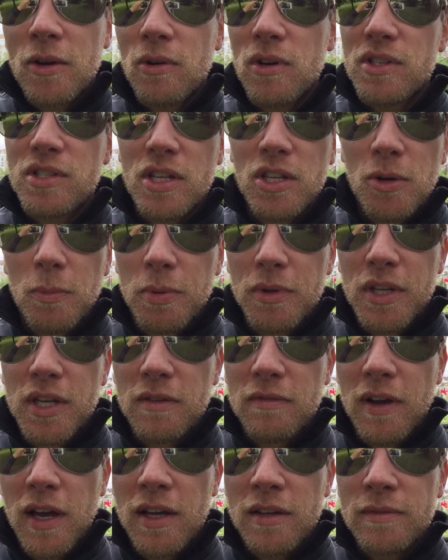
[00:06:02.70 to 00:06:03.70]
coins that you
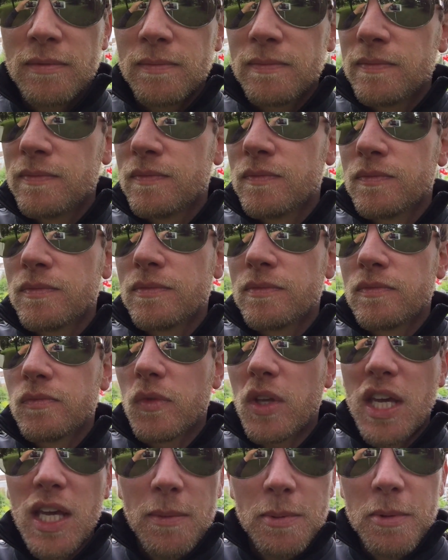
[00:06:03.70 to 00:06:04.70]
believe in,
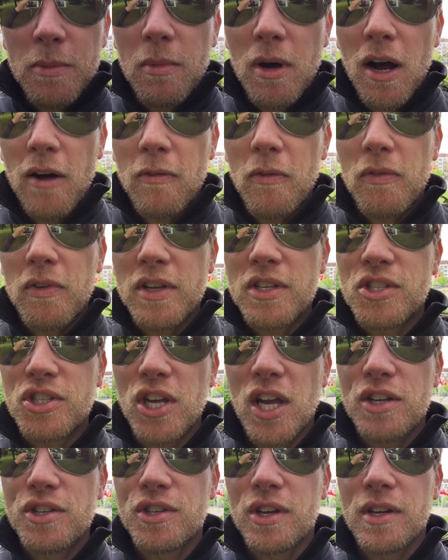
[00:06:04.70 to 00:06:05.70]
keep them off of
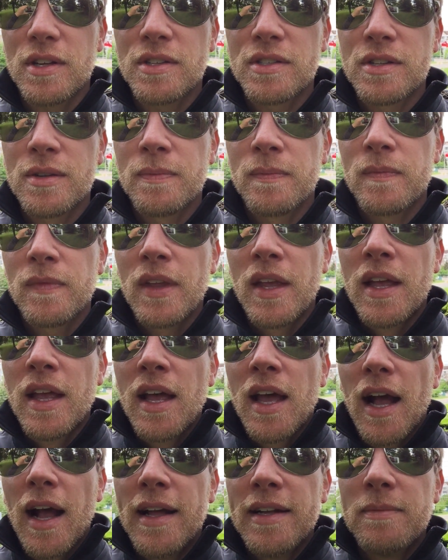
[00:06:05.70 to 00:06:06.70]
exchanges,
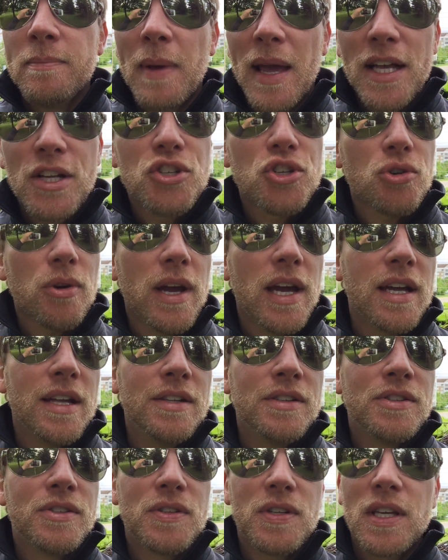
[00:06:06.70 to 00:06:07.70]
and make
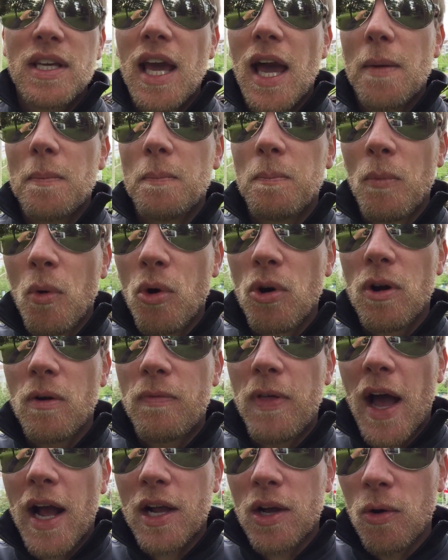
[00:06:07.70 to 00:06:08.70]
trades to get more
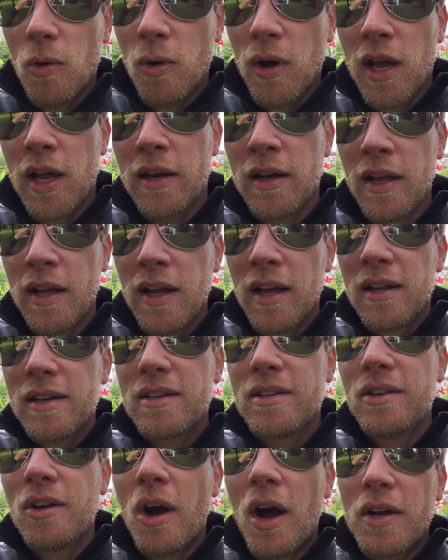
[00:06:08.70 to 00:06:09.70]
of that coin,
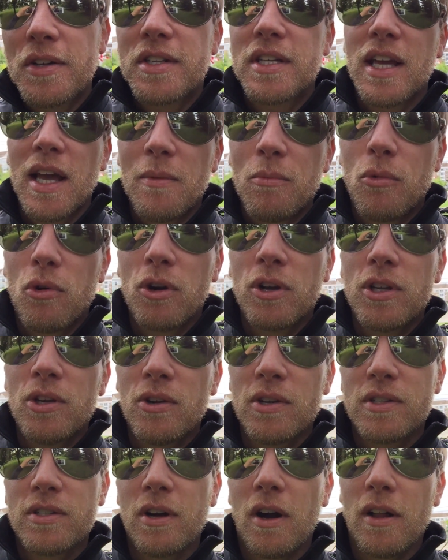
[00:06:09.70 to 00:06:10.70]
not to get more
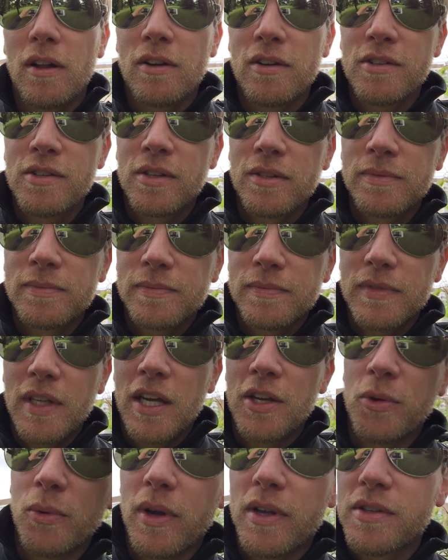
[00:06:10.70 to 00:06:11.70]
US dollars.
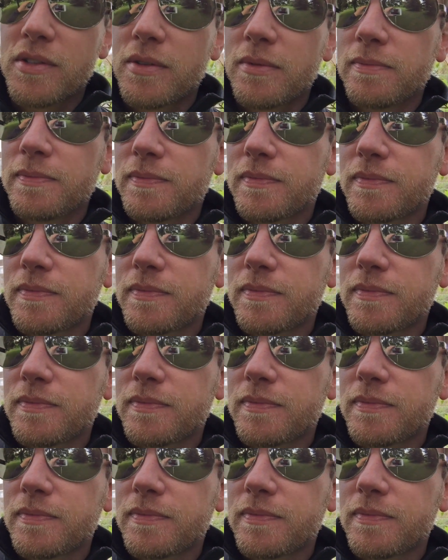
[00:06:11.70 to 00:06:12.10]
Anyways,